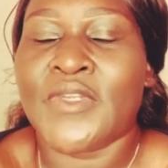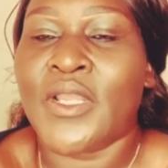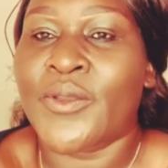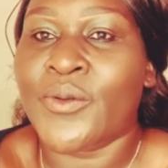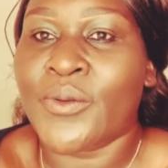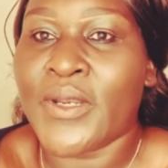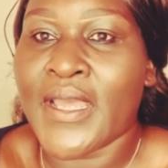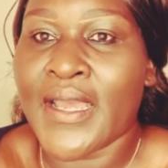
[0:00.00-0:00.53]

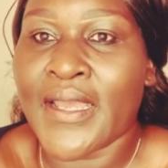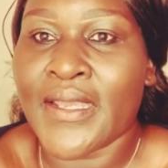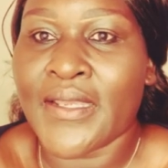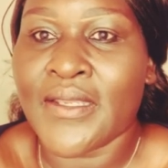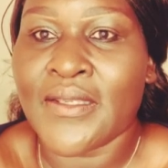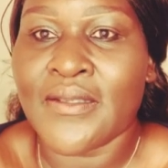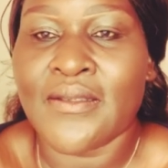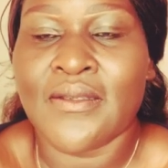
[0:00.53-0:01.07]
you die
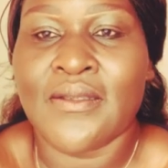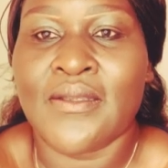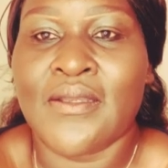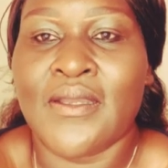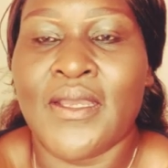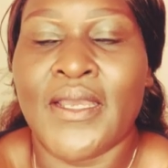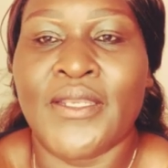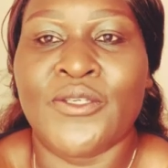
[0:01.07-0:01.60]

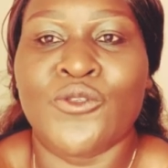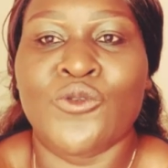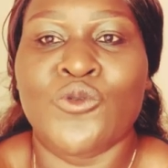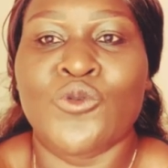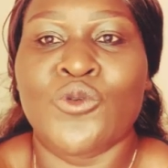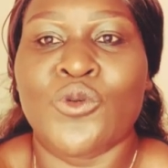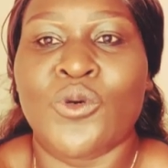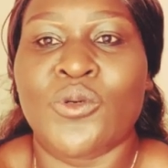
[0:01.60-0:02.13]
and you do
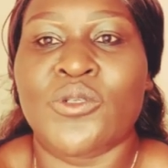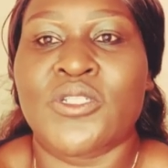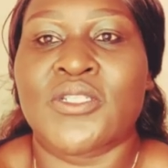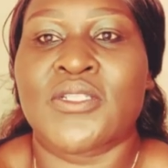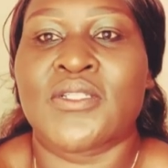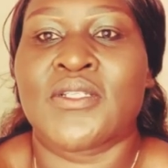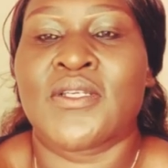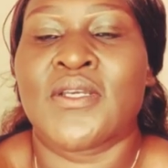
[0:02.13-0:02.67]
not
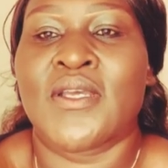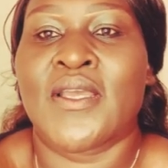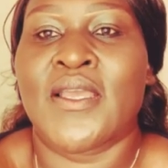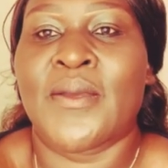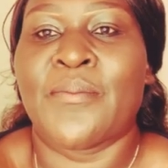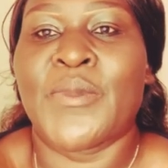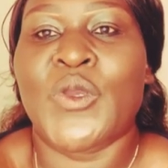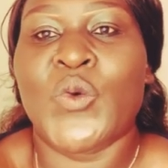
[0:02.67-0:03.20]

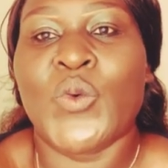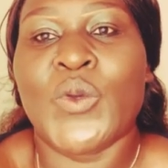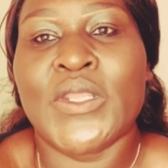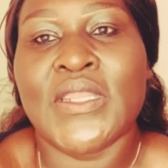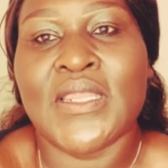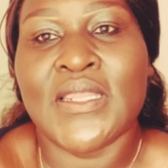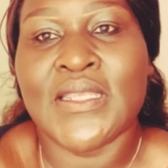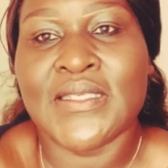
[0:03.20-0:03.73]
bequeath
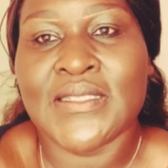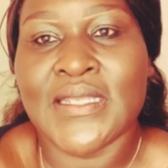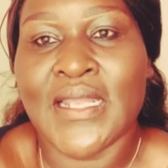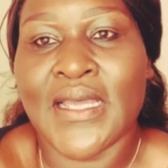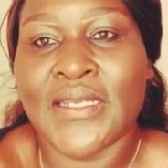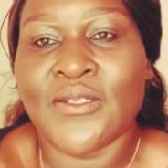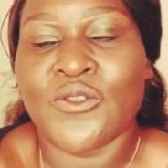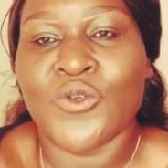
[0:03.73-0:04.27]
this
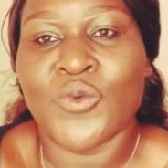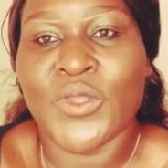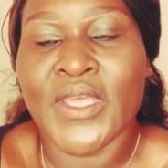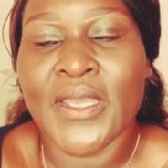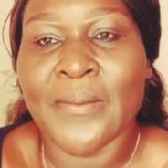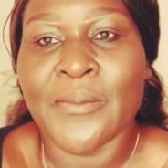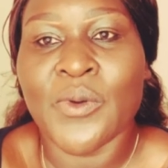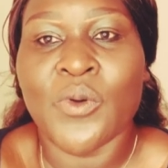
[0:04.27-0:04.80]
land to
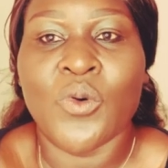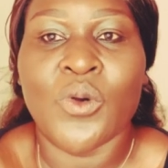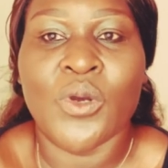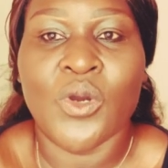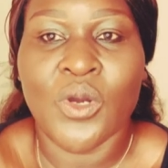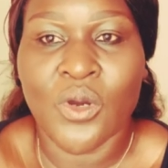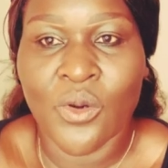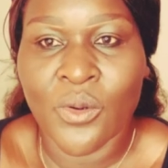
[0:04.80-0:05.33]
them
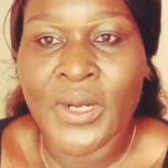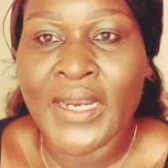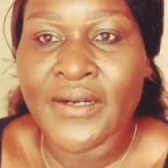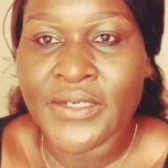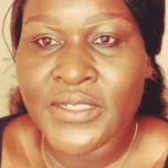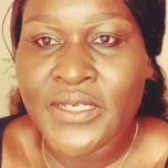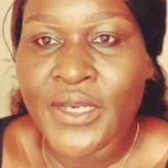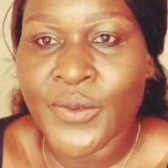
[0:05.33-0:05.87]
on a
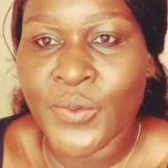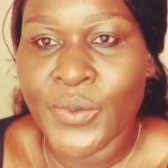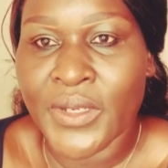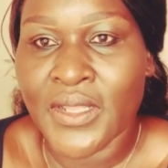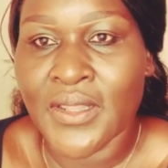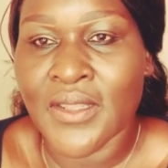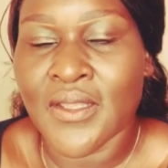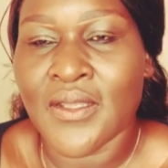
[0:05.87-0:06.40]
written
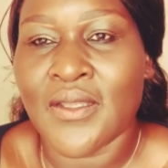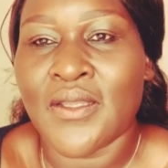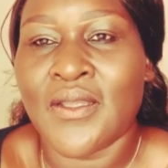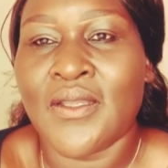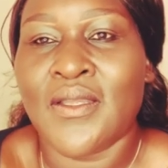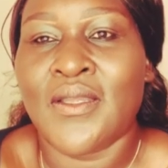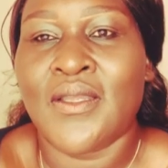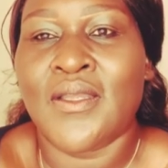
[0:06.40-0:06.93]
will
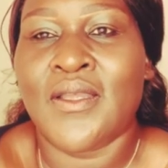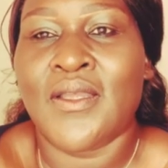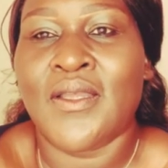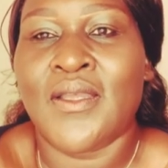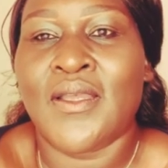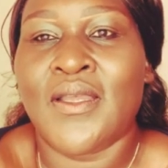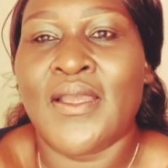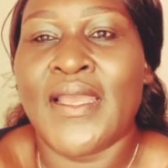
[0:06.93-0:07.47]

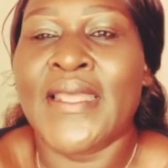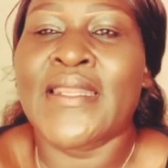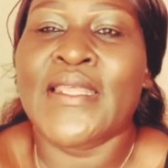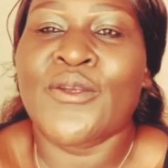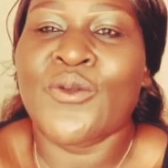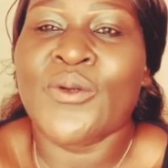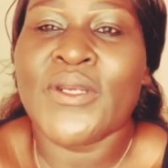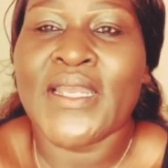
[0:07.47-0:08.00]
and they
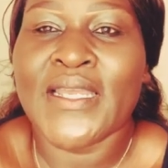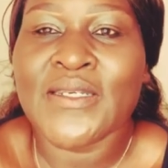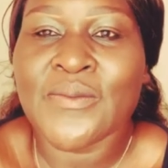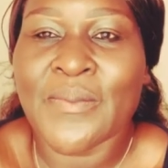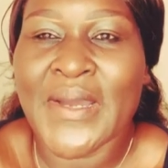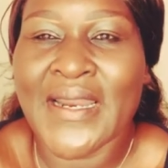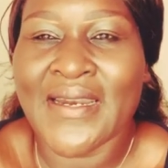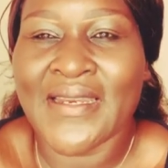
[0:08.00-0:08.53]
don't get
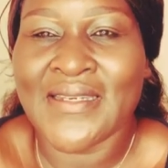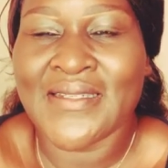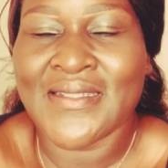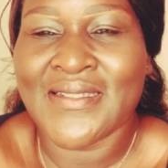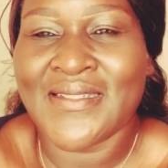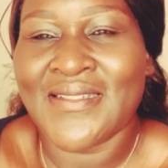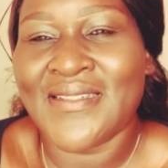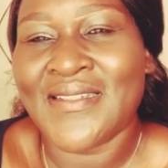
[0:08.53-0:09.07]
married,
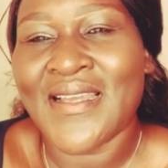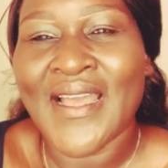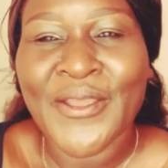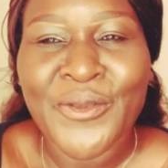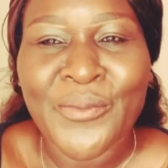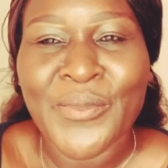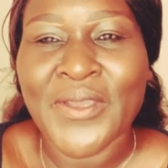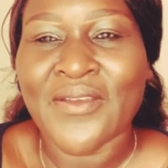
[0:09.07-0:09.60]
are
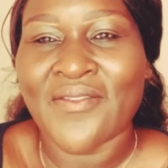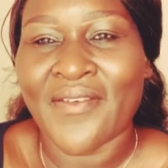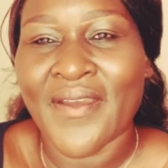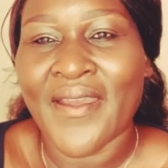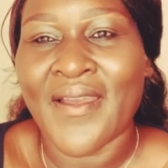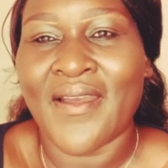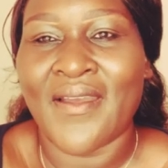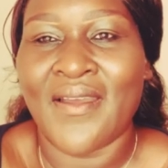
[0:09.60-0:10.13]
you being
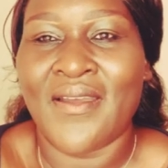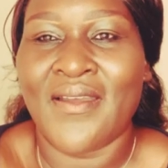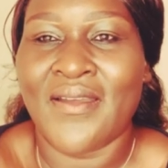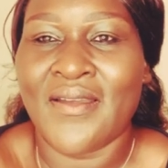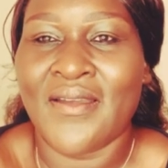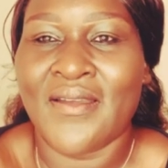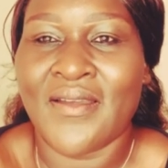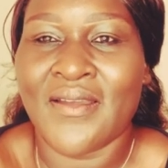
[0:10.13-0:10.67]
fair?
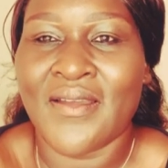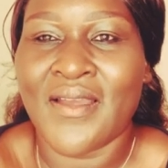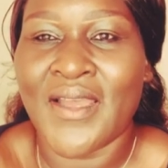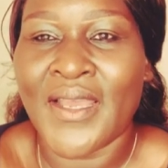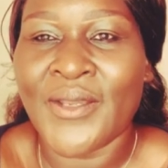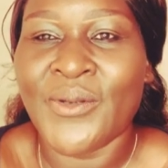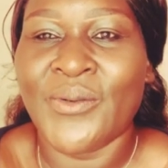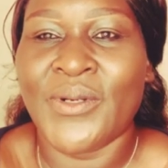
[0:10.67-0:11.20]

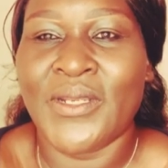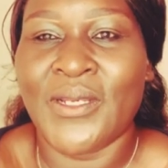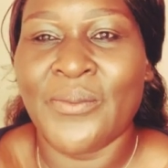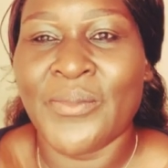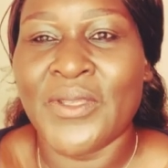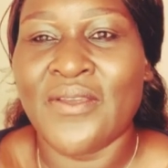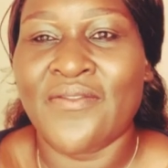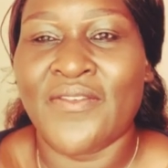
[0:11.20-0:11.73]
Are you really
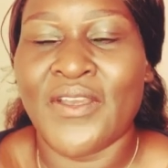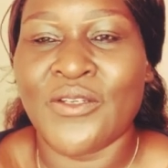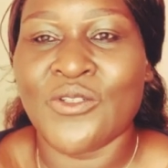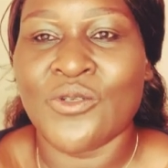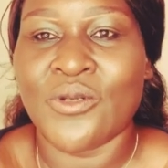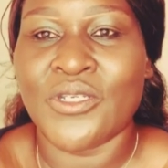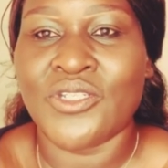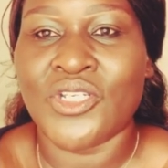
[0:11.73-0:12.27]
being fair to
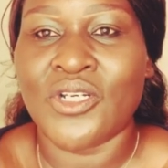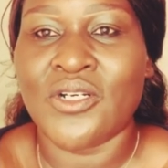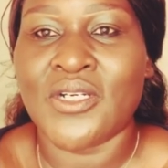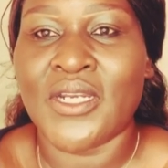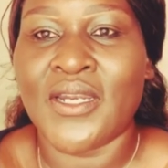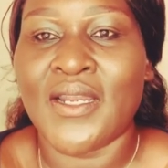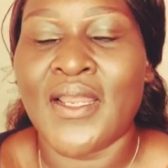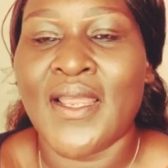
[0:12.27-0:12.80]
your
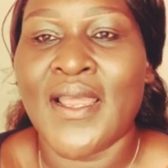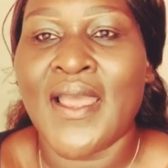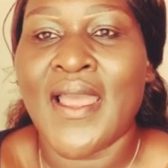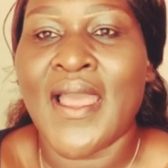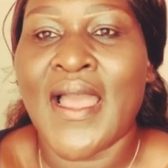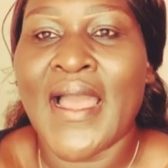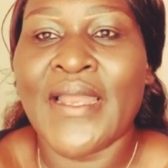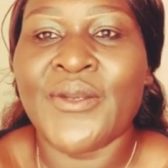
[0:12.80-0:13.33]
children?
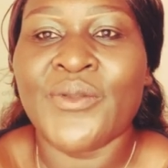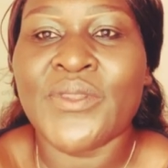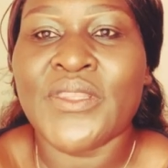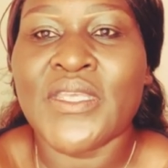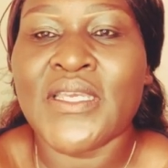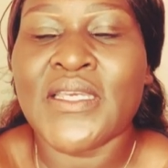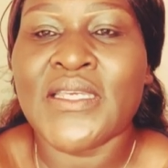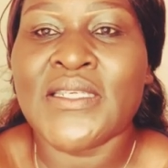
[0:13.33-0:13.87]
I don't
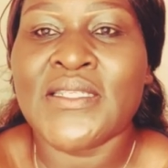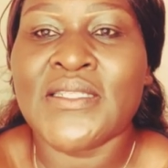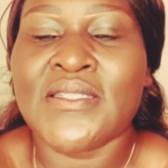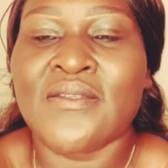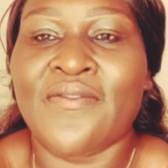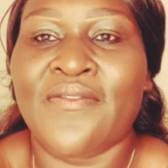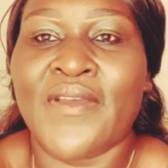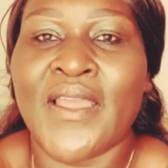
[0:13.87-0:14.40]
think it is
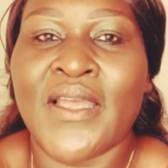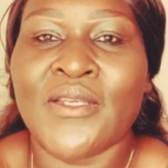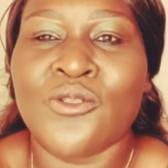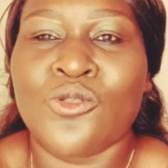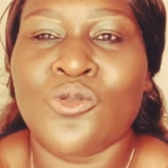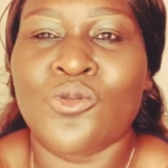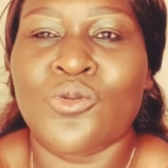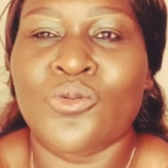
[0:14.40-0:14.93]
fair
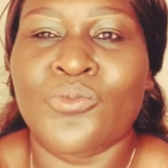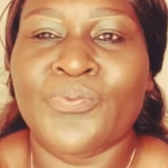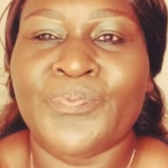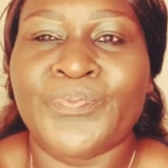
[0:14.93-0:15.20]
to